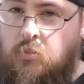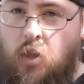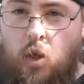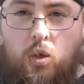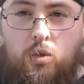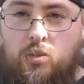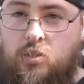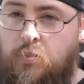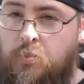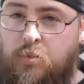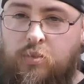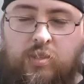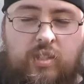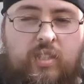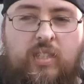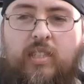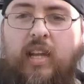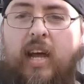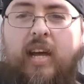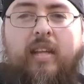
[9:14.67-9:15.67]
Noticeable
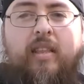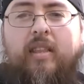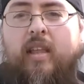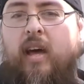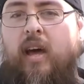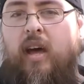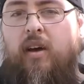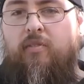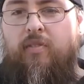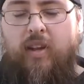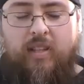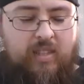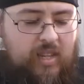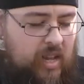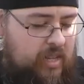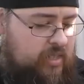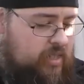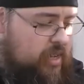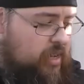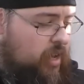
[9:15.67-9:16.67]
sustain there,
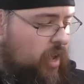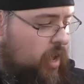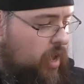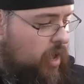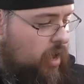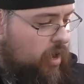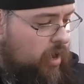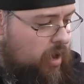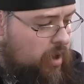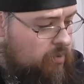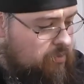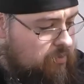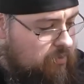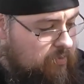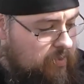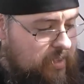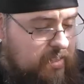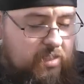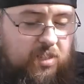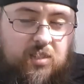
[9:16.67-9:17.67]
fantastic.
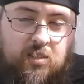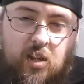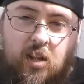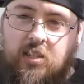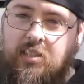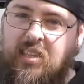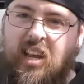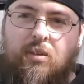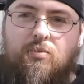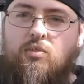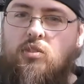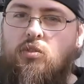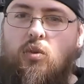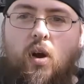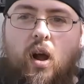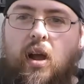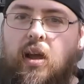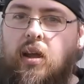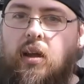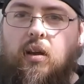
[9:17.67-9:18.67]
This guitar sounds
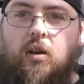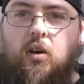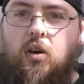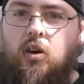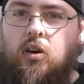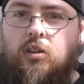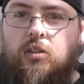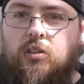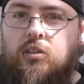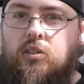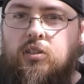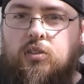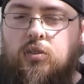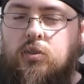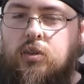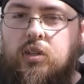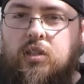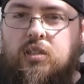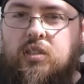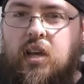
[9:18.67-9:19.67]
great on
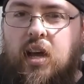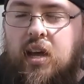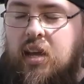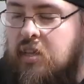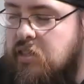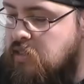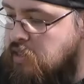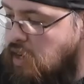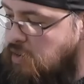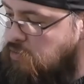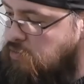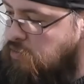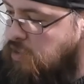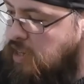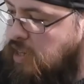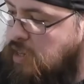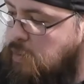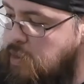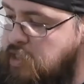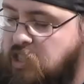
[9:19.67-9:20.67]
distorted settings. I
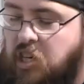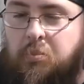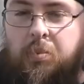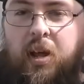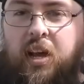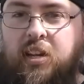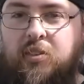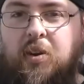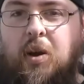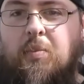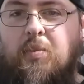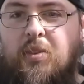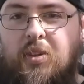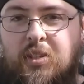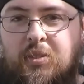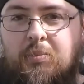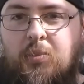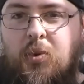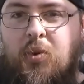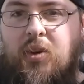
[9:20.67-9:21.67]
really wish I played around with
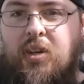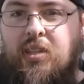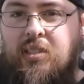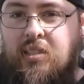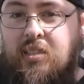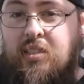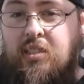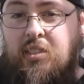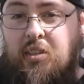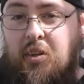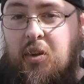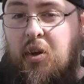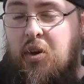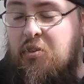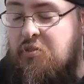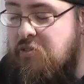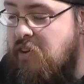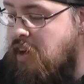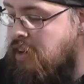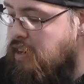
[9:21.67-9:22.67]
this more because this is a lot
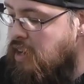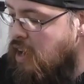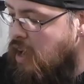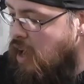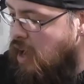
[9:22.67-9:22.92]
of fun.